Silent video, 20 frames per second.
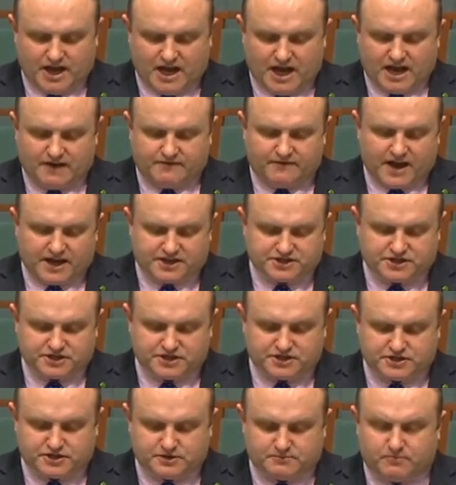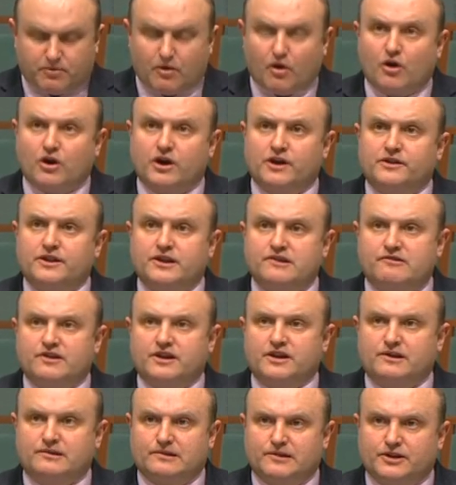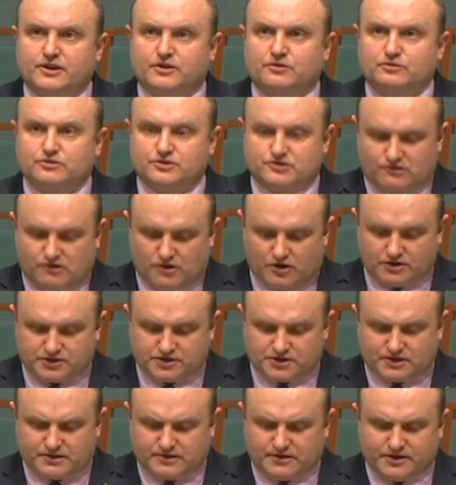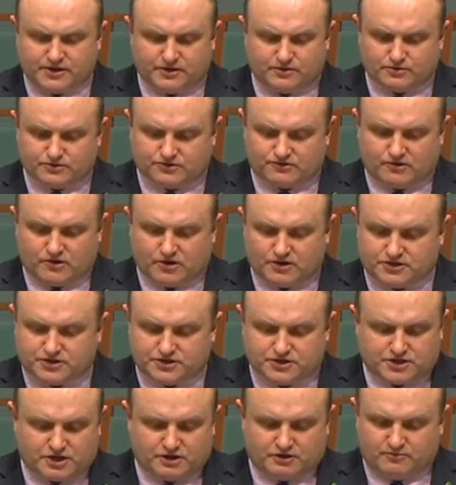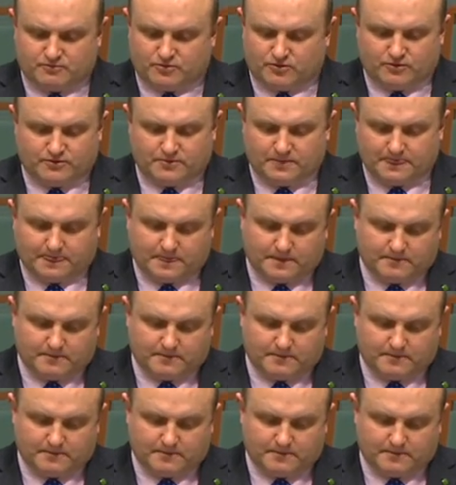have access to pioneering clinical trials, and clinical trials are so important,